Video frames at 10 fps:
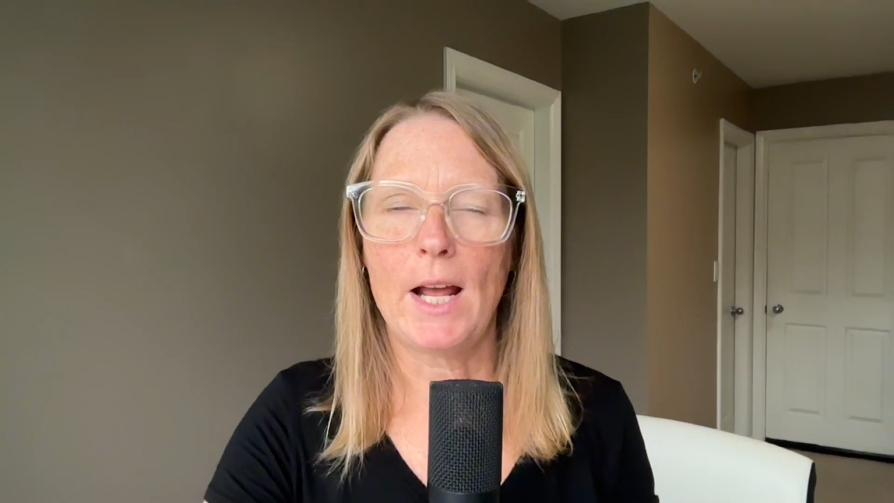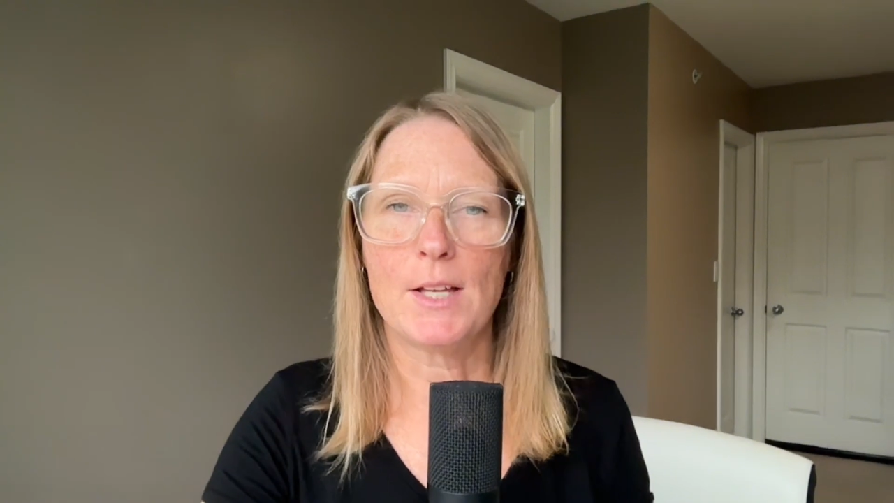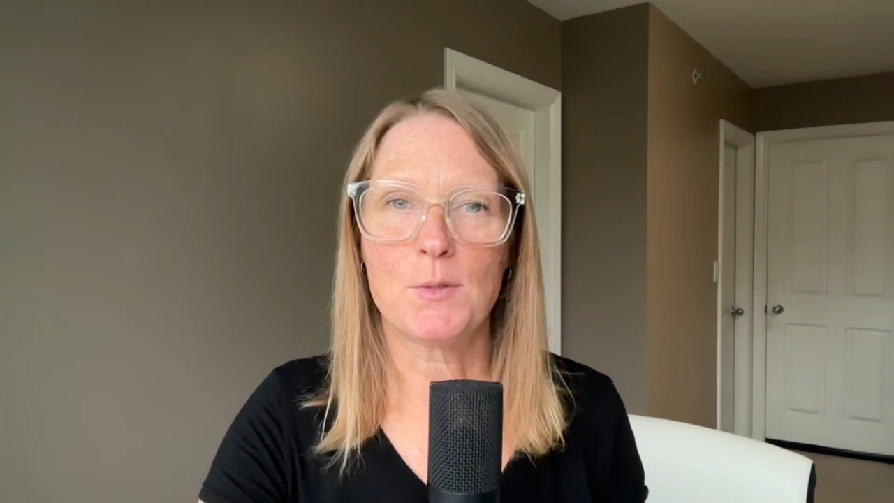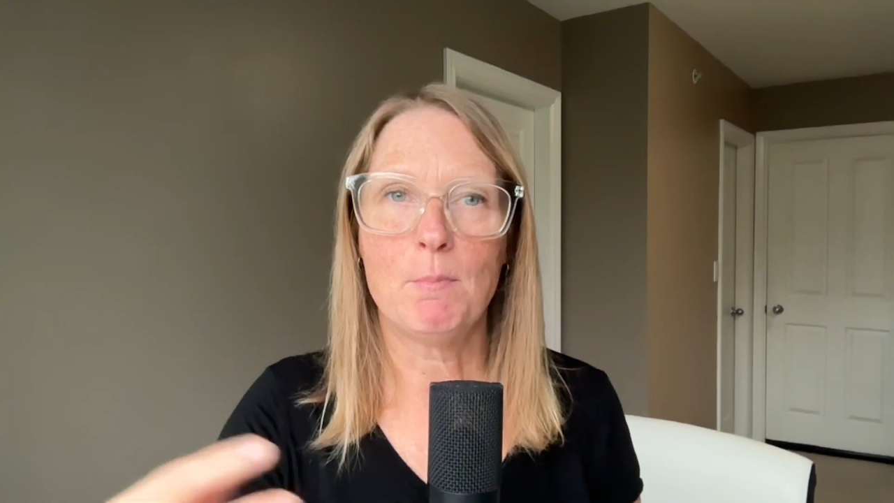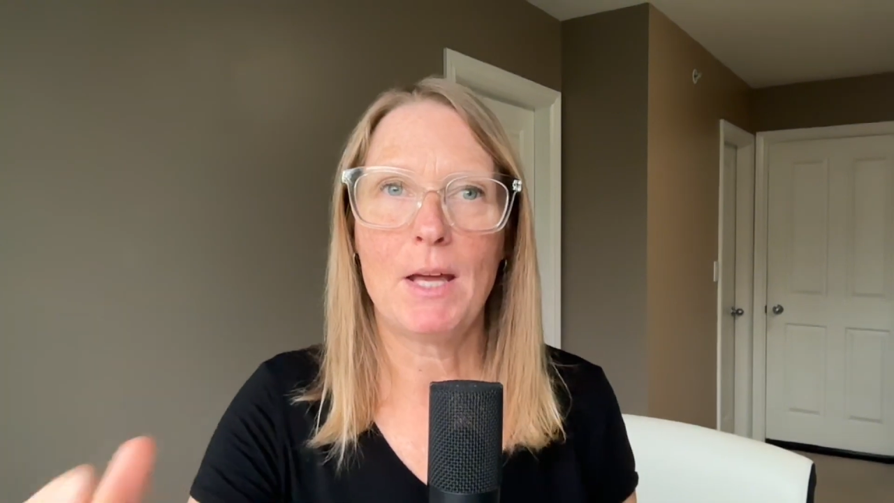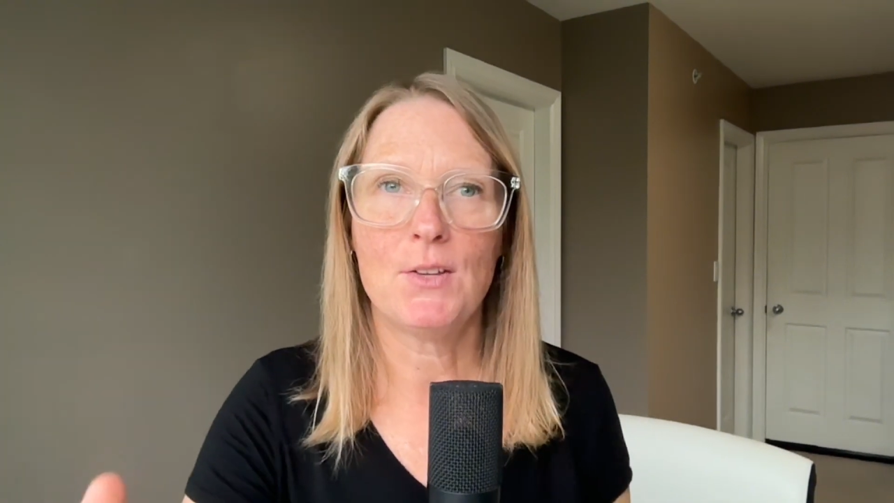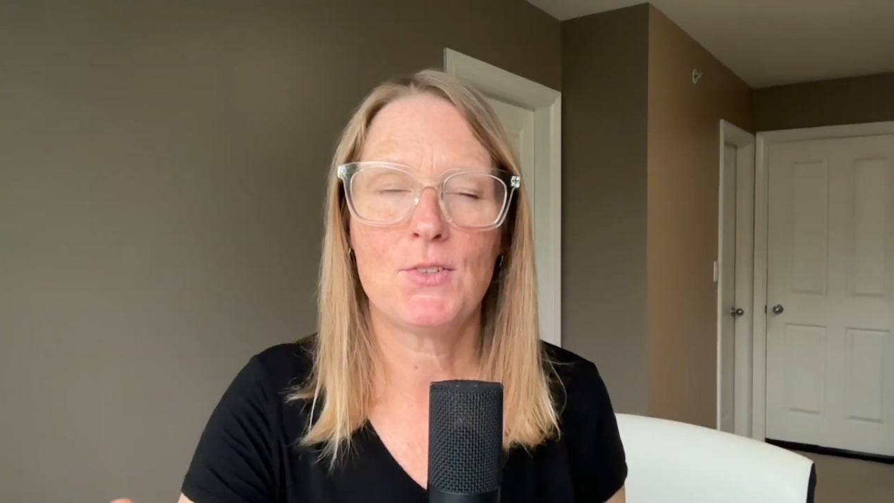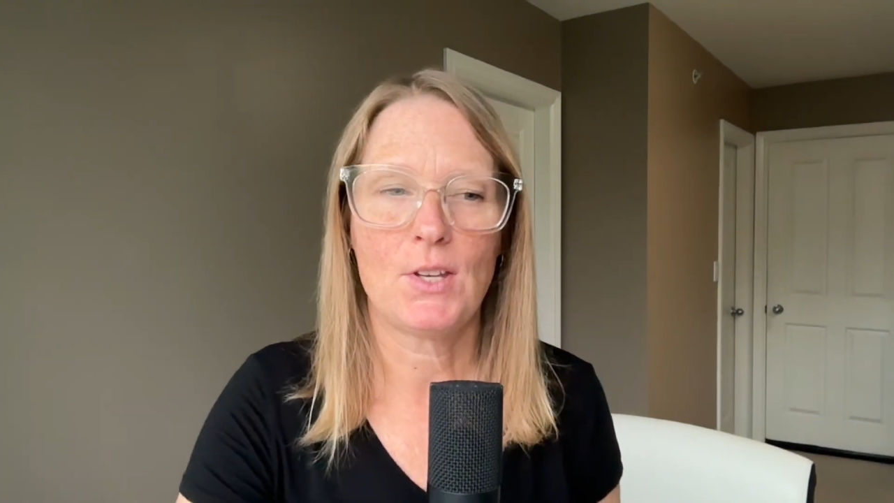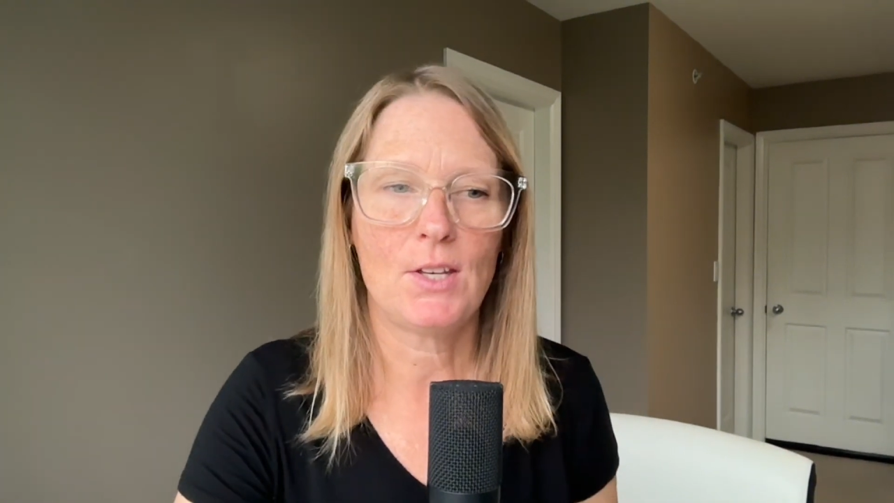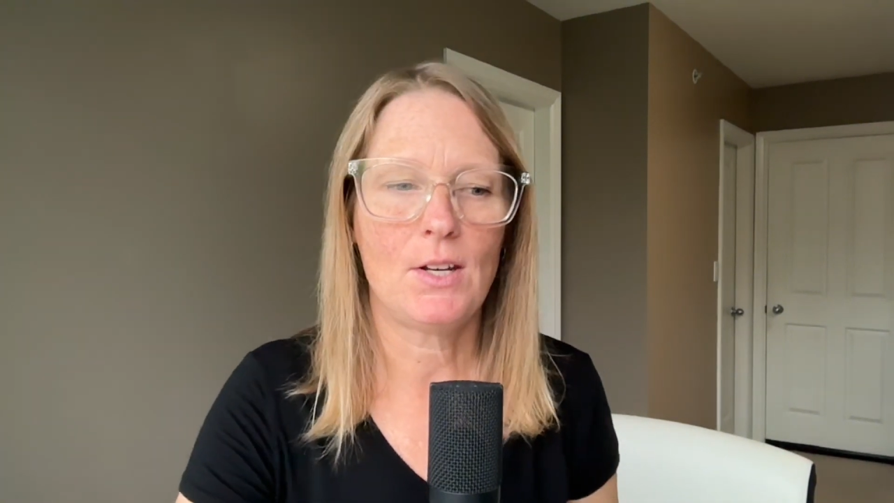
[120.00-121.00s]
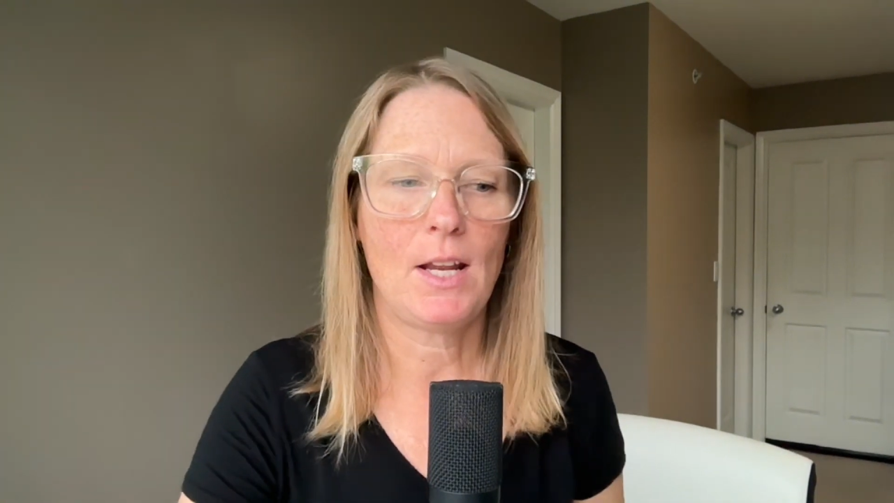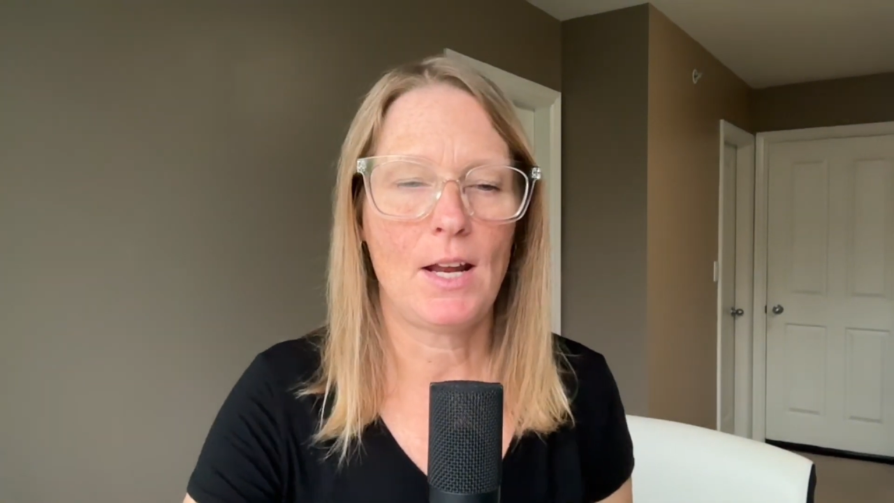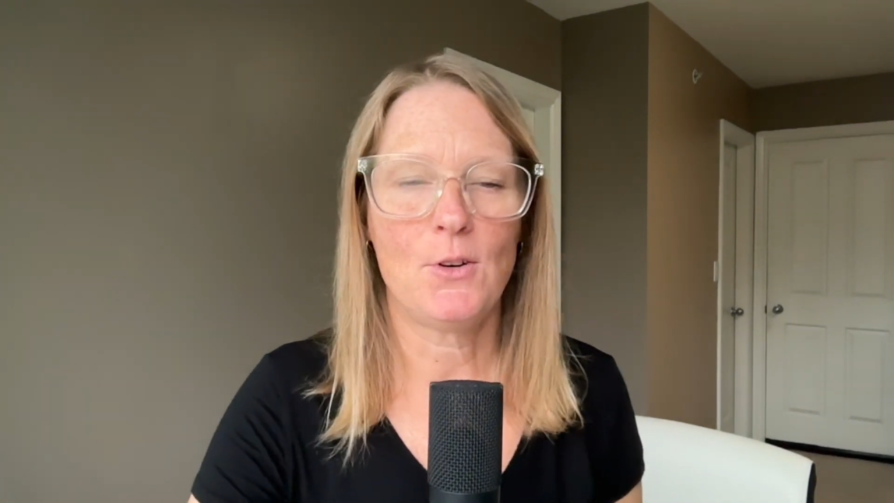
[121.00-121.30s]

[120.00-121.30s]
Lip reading: as medicine and